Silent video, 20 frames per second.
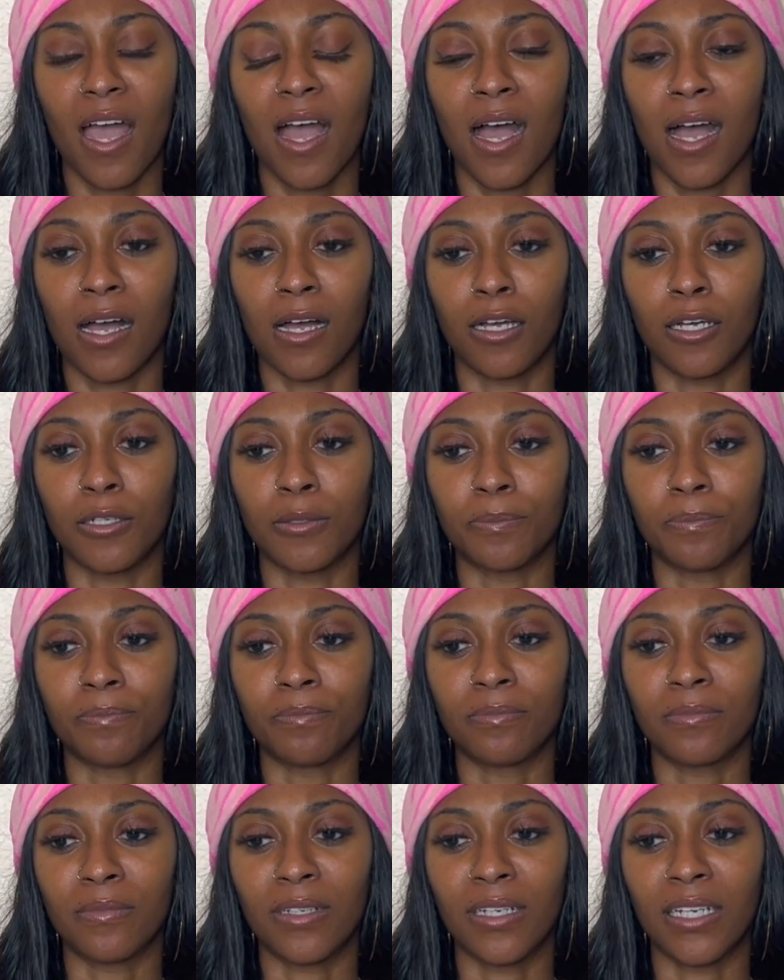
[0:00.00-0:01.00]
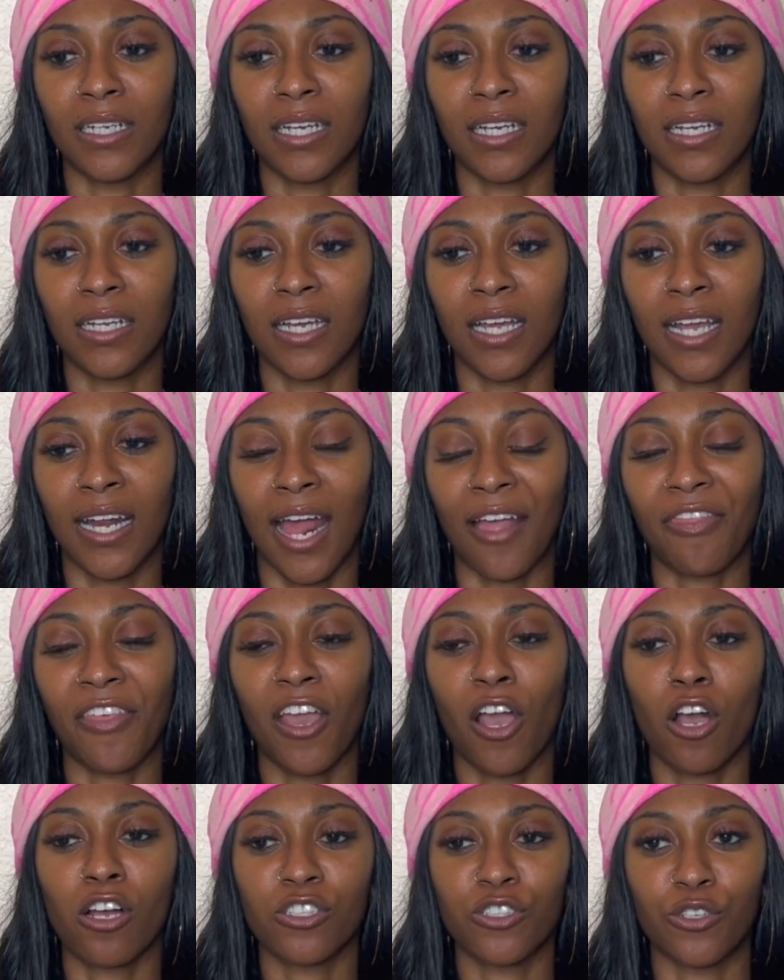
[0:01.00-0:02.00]
And I
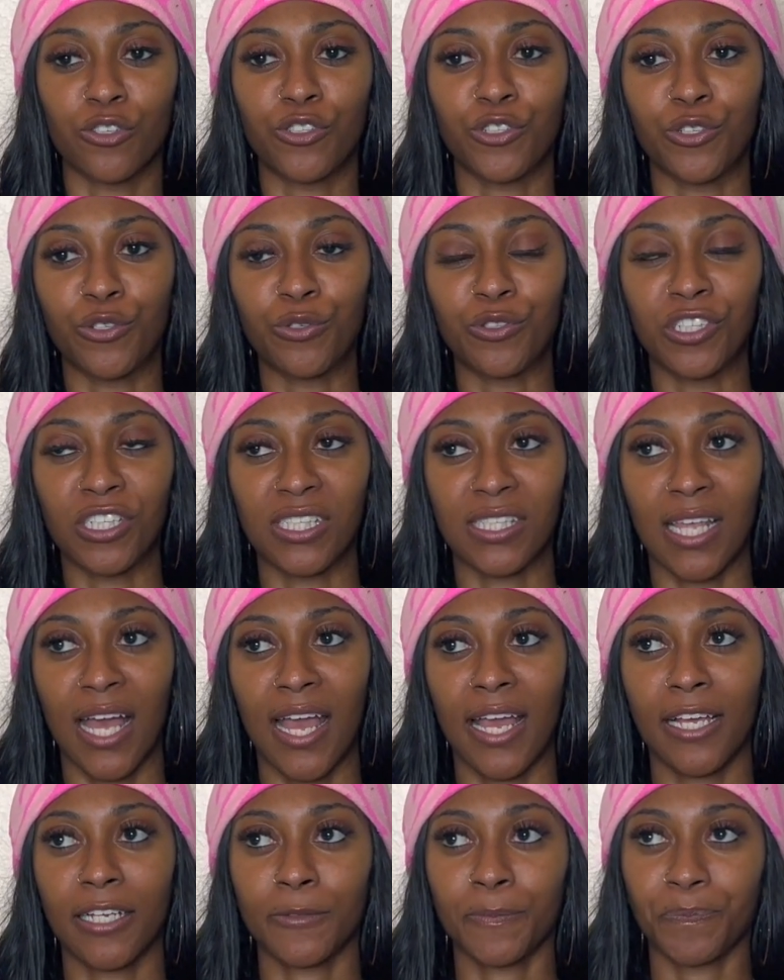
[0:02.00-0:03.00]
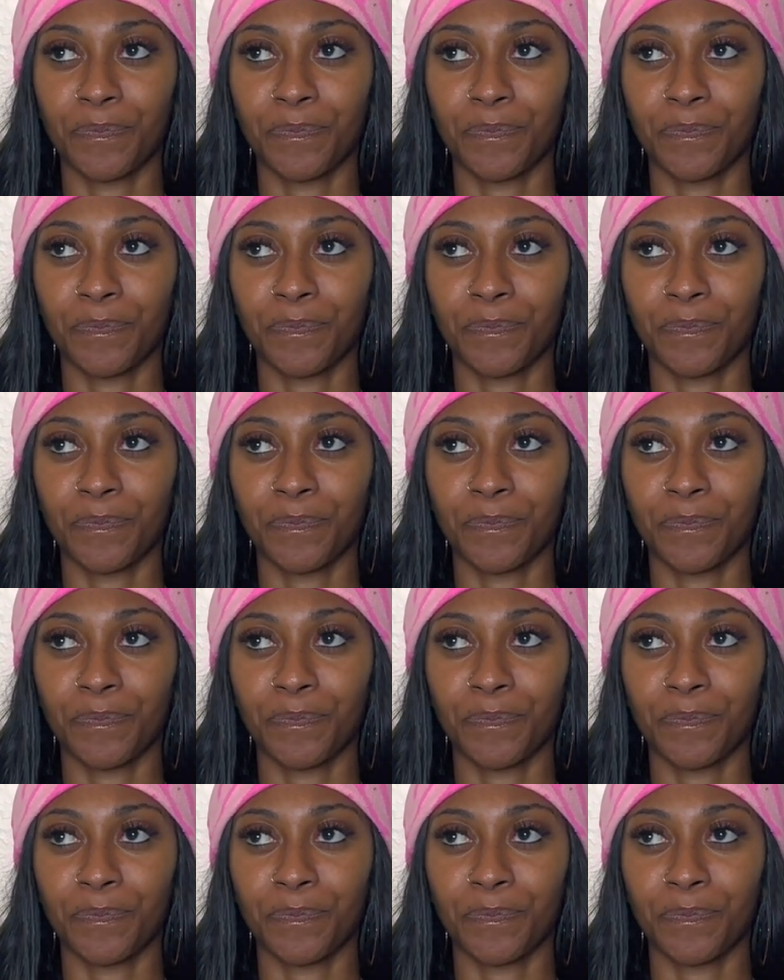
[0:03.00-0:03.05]
think also too, just like